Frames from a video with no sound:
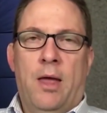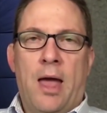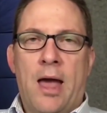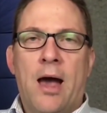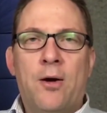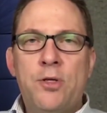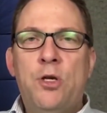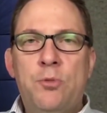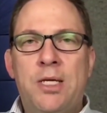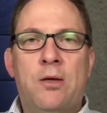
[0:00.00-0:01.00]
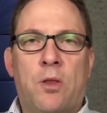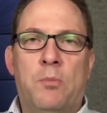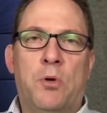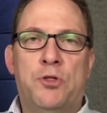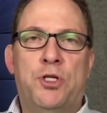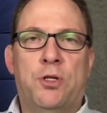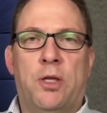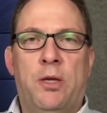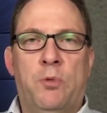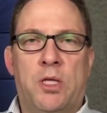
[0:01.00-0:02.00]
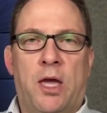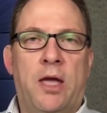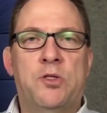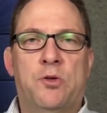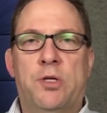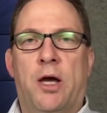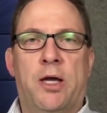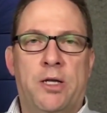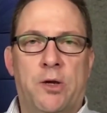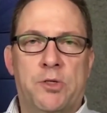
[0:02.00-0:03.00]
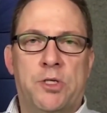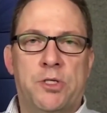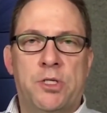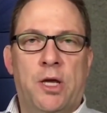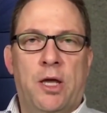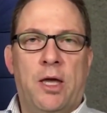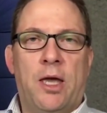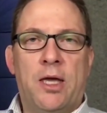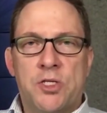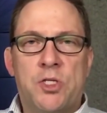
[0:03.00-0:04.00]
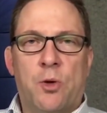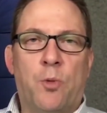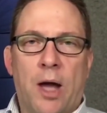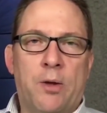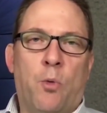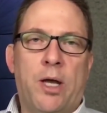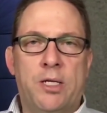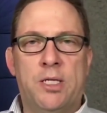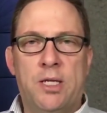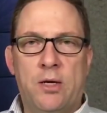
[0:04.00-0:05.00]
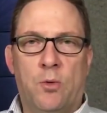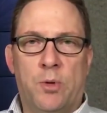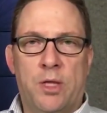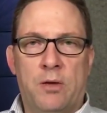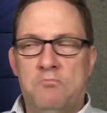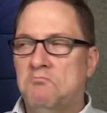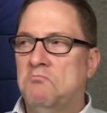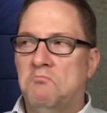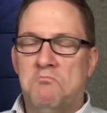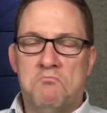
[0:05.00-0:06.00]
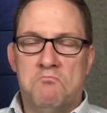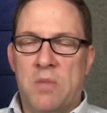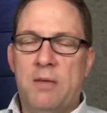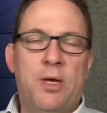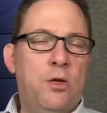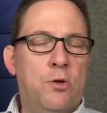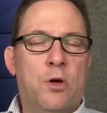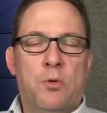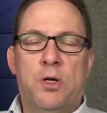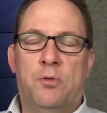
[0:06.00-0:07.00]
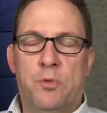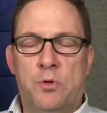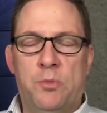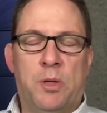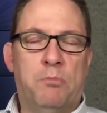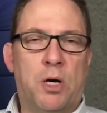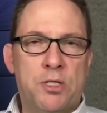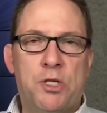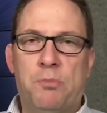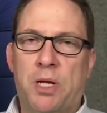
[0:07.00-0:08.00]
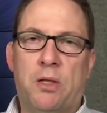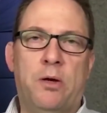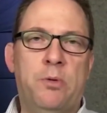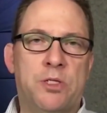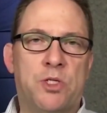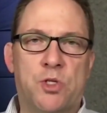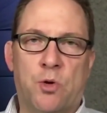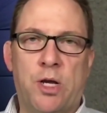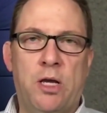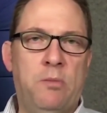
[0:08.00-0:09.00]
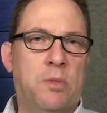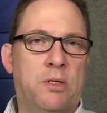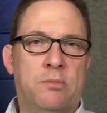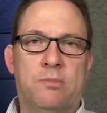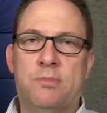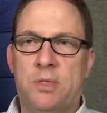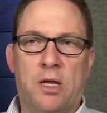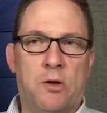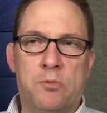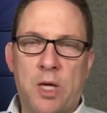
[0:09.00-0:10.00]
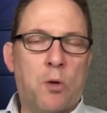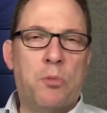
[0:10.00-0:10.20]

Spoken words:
how you deal emotionally with a cancer diagnosis is the right way to deal with it. Maybe you go in a room and punch a pillow and scream and, yell